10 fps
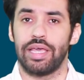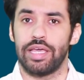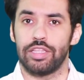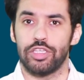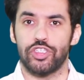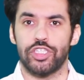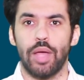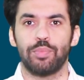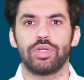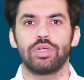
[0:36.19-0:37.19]
In this
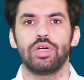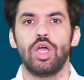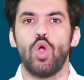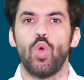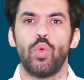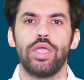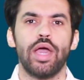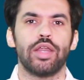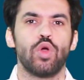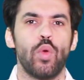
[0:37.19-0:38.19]
chapter, we
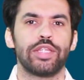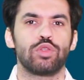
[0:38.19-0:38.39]
are going